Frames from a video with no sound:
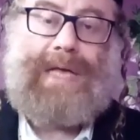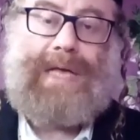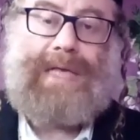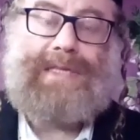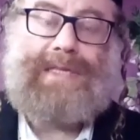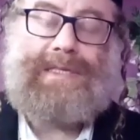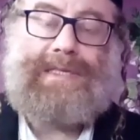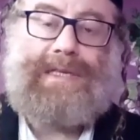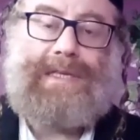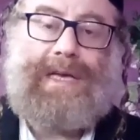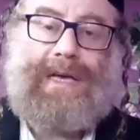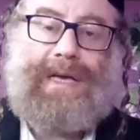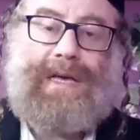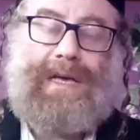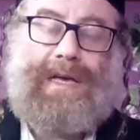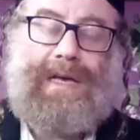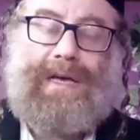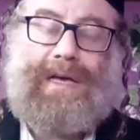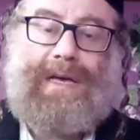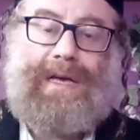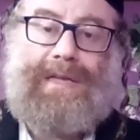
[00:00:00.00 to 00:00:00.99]
That's
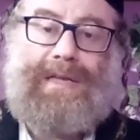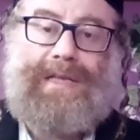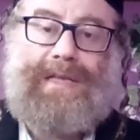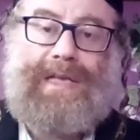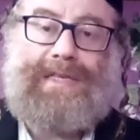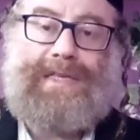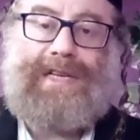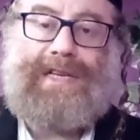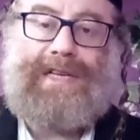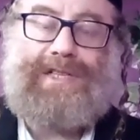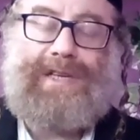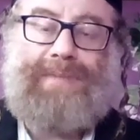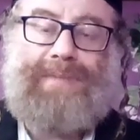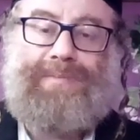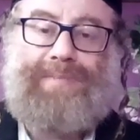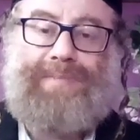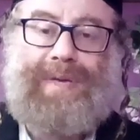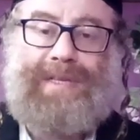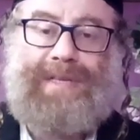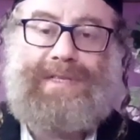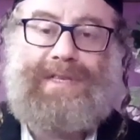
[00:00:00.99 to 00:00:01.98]
uh, that's
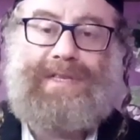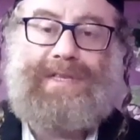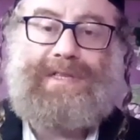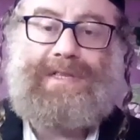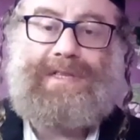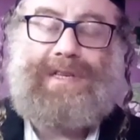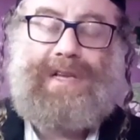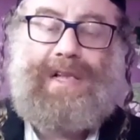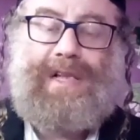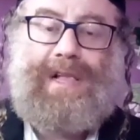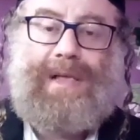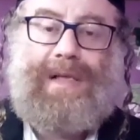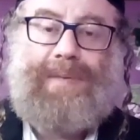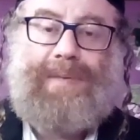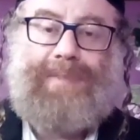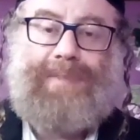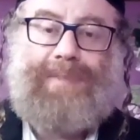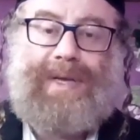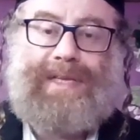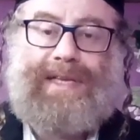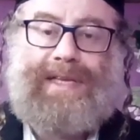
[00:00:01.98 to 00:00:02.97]
Hashem's business,
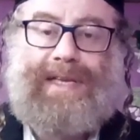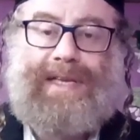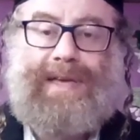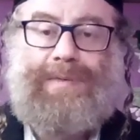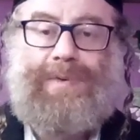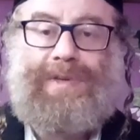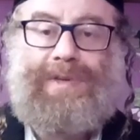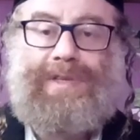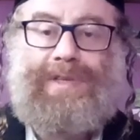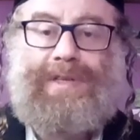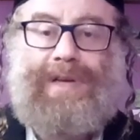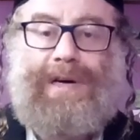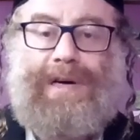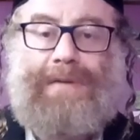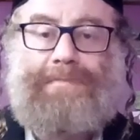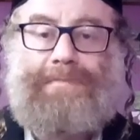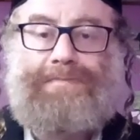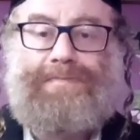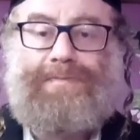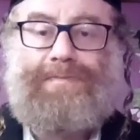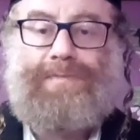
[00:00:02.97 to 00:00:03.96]
but he would
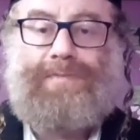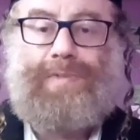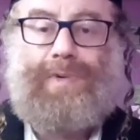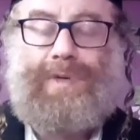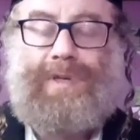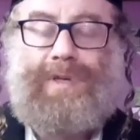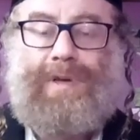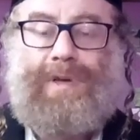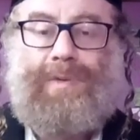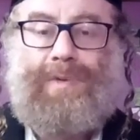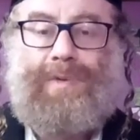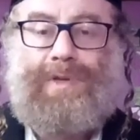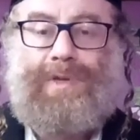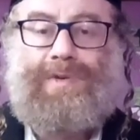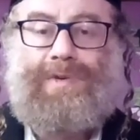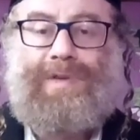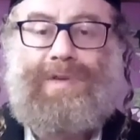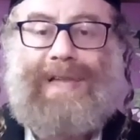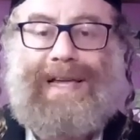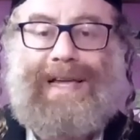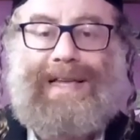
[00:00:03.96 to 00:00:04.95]
um, would would
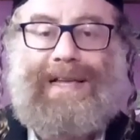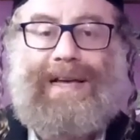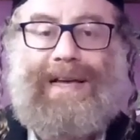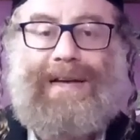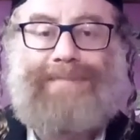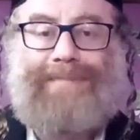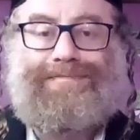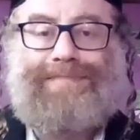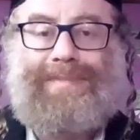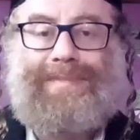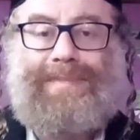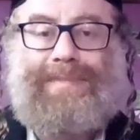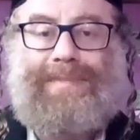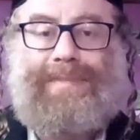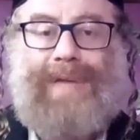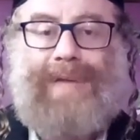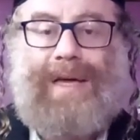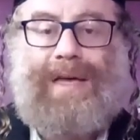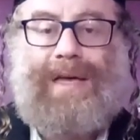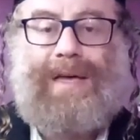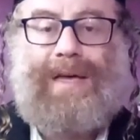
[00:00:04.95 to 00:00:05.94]
do like um,
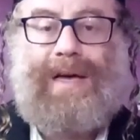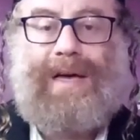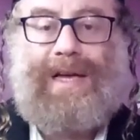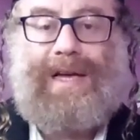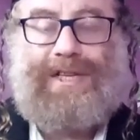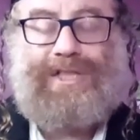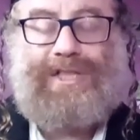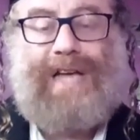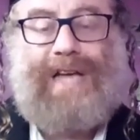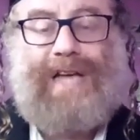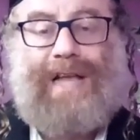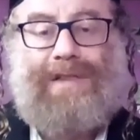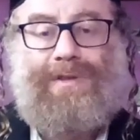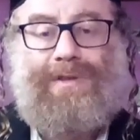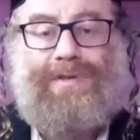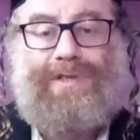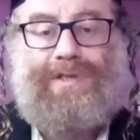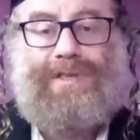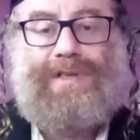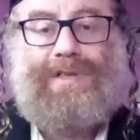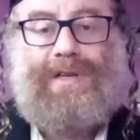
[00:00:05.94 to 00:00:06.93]
like uh,
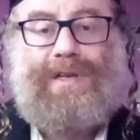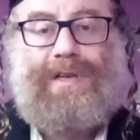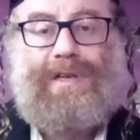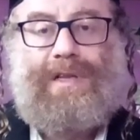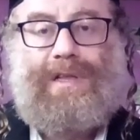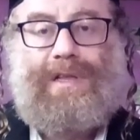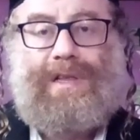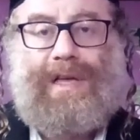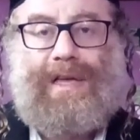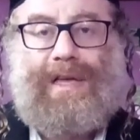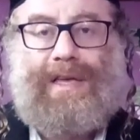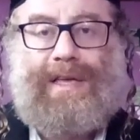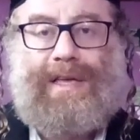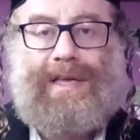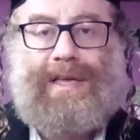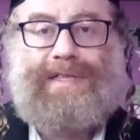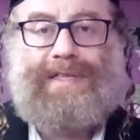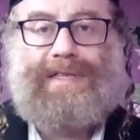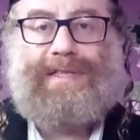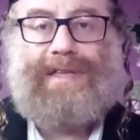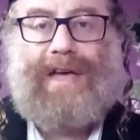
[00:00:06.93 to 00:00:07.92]
eshtadlus, like
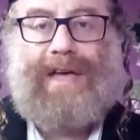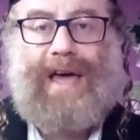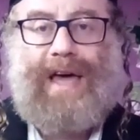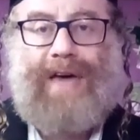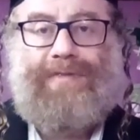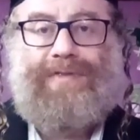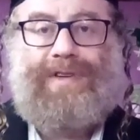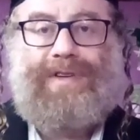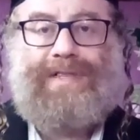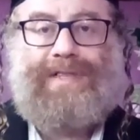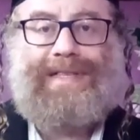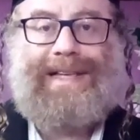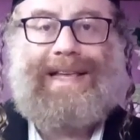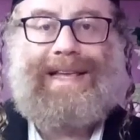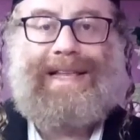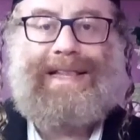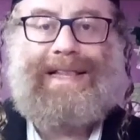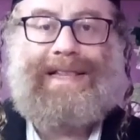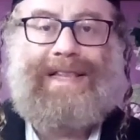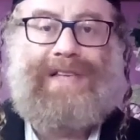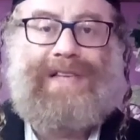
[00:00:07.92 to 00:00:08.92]
his efforts
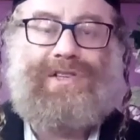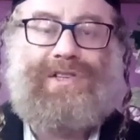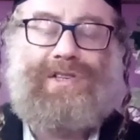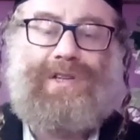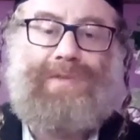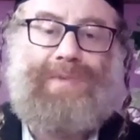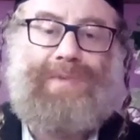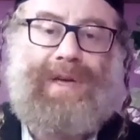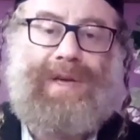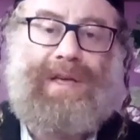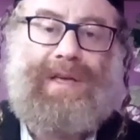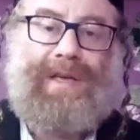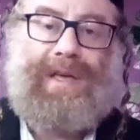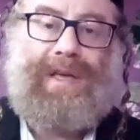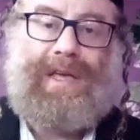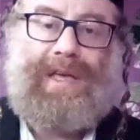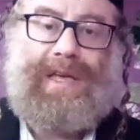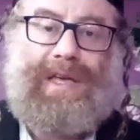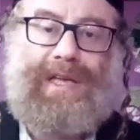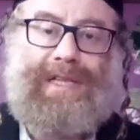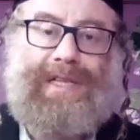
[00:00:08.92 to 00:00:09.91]
in natural way.
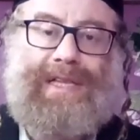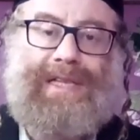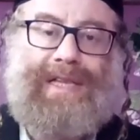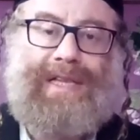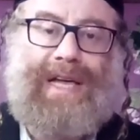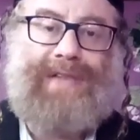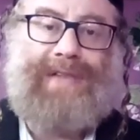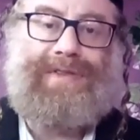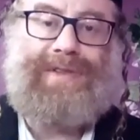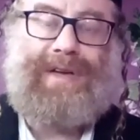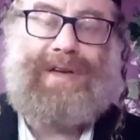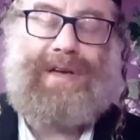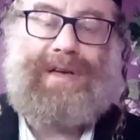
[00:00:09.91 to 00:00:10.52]
He did not.